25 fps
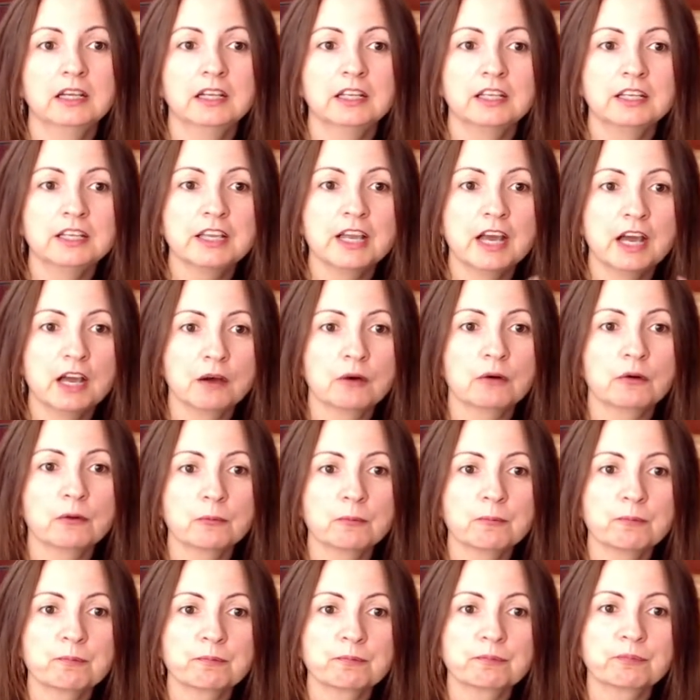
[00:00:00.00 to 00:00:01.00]

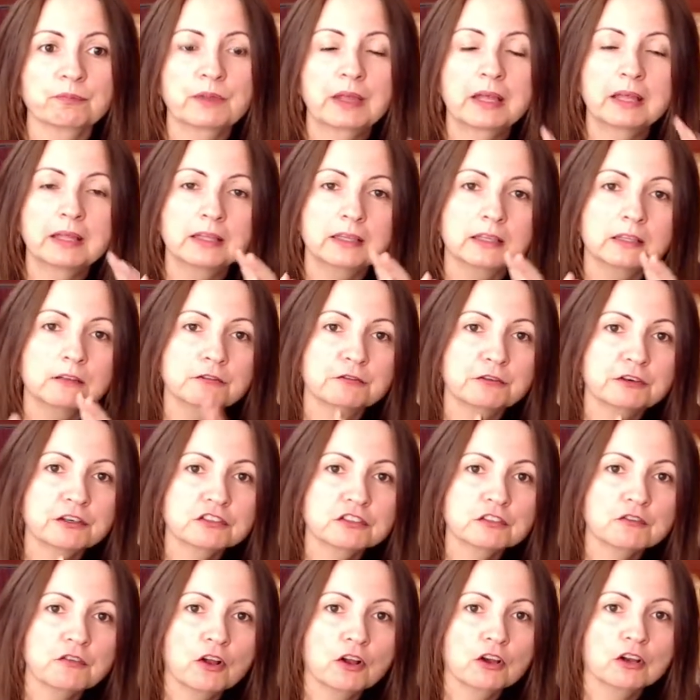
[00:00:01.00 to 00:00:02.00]
Now,
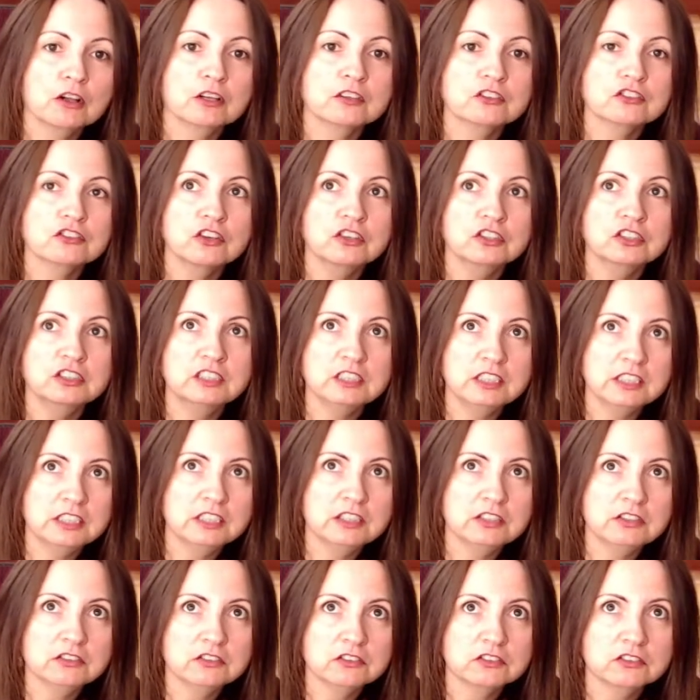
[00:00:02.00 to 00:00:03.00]
first of all,
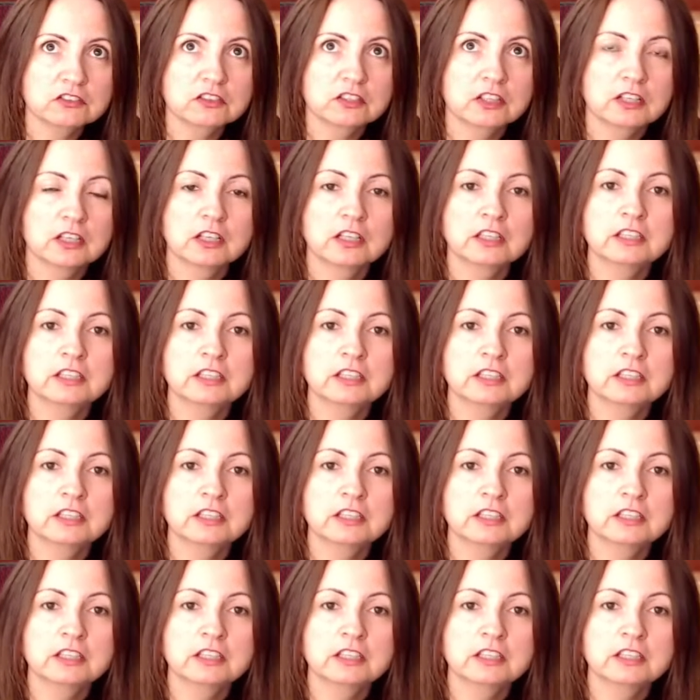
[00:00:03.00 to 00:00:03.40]
sardines,